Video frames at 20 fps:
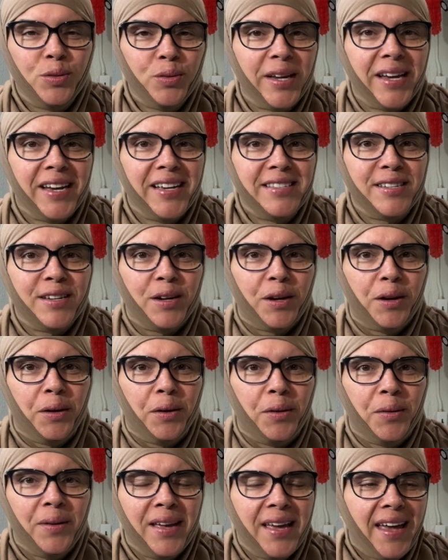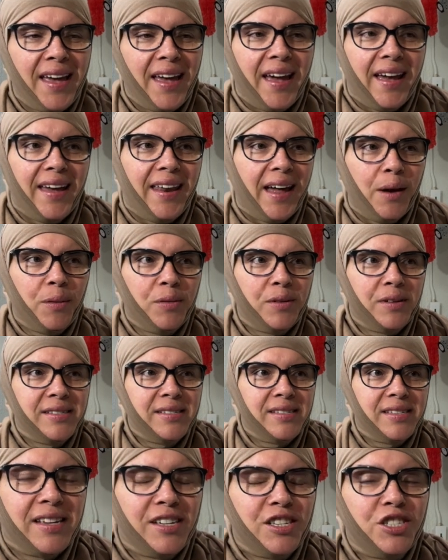days ago and I
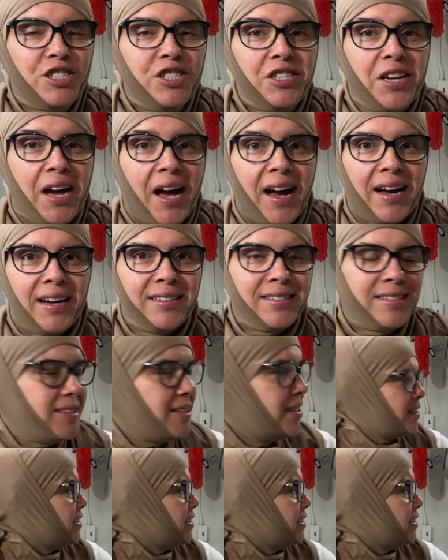was shocked.